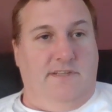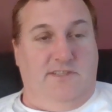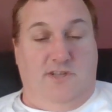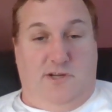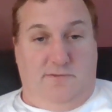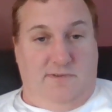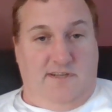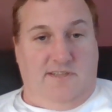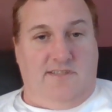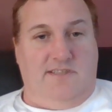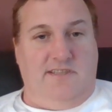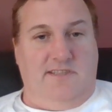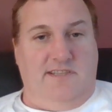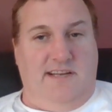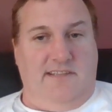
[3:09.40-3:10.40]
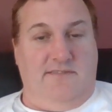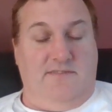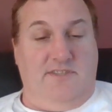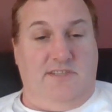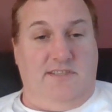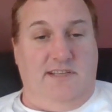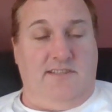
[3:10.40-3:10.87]
there's no realistic chance of
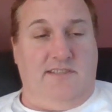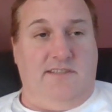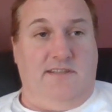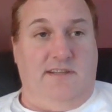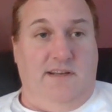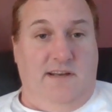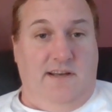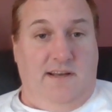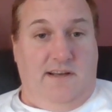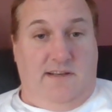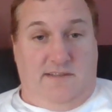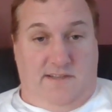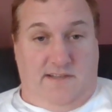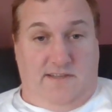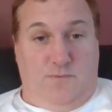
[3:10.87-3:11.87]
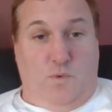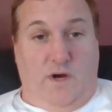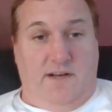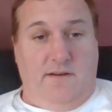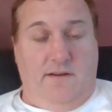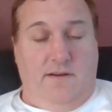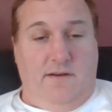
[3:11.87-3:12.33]
success. So that's
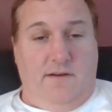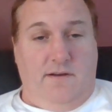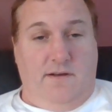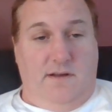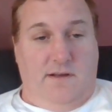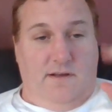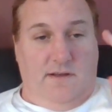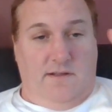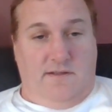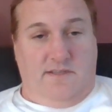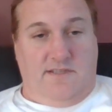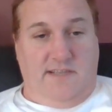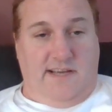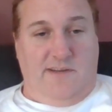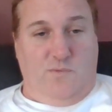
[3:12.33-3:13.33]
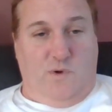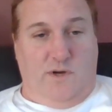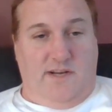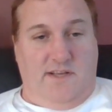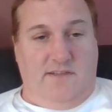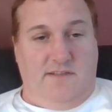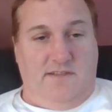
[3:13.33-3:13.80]
one. And the second
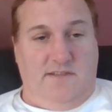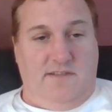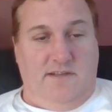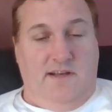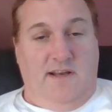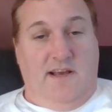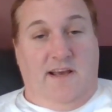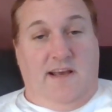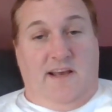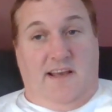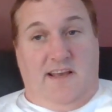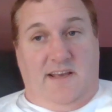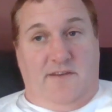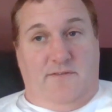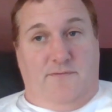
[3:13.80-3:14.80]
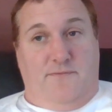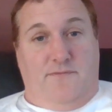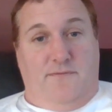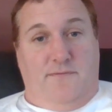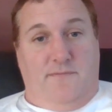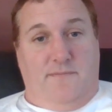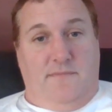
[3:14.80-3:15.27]
one is if
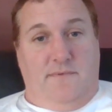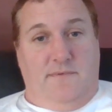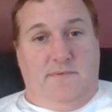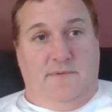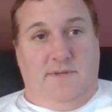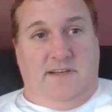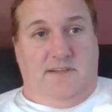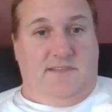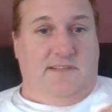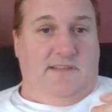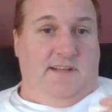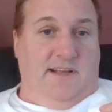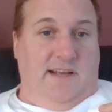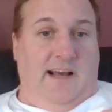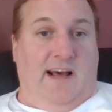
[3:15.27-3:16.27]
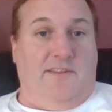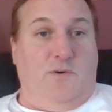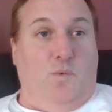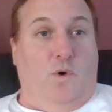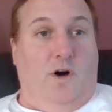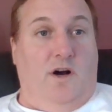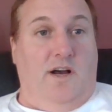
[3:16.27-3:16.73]
it is
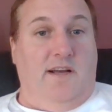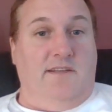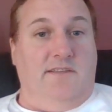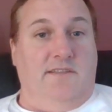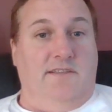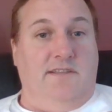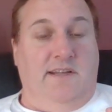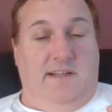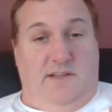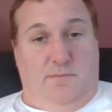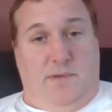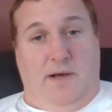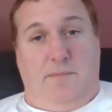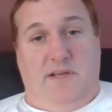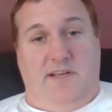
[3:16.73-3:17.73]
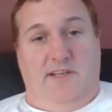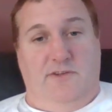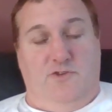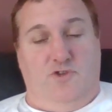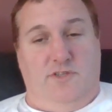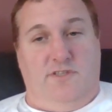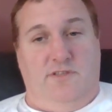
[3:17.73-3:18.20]
otherwise in the public
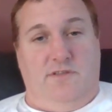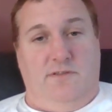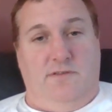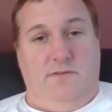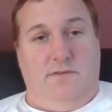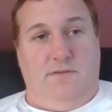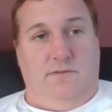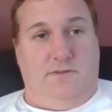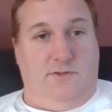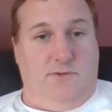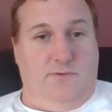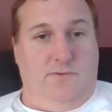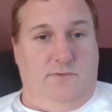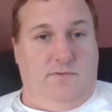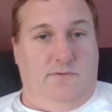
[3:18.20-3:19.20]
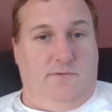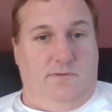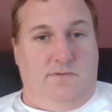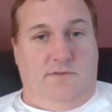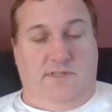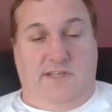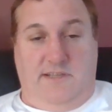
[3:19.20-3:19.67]
interest to
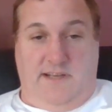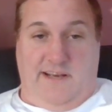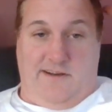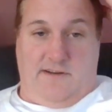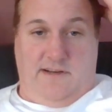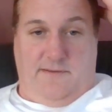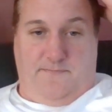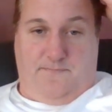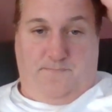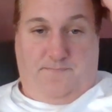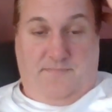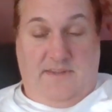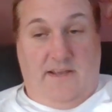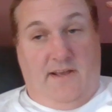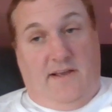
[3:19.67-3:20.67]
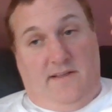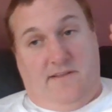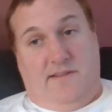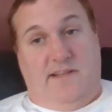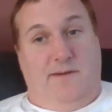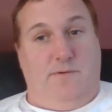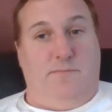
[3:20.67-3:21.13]
see the outcome,
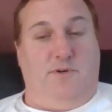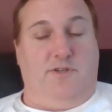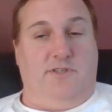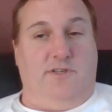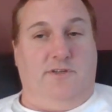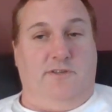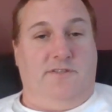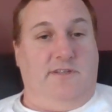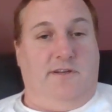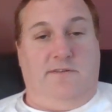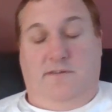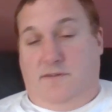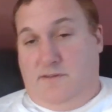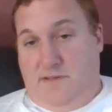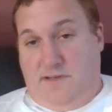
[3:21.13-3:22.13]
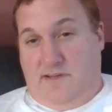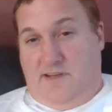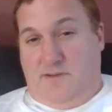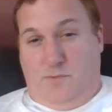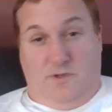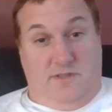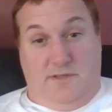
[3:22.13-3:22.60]
then they would prosecute it. So, in
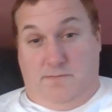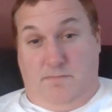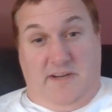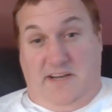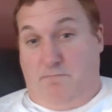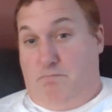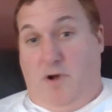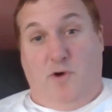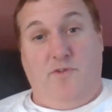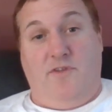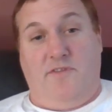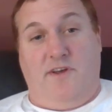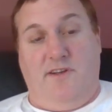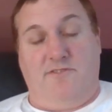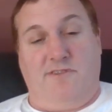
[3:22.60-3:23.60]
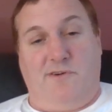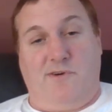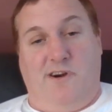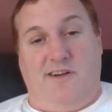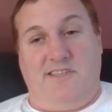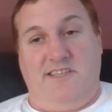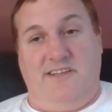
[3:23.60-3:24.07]
other words, meaning both of those were
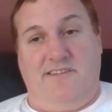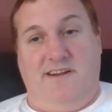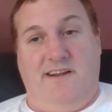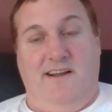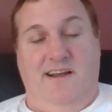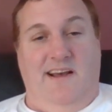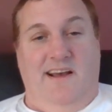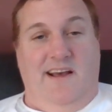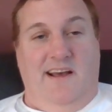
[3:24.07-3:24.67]
criteria,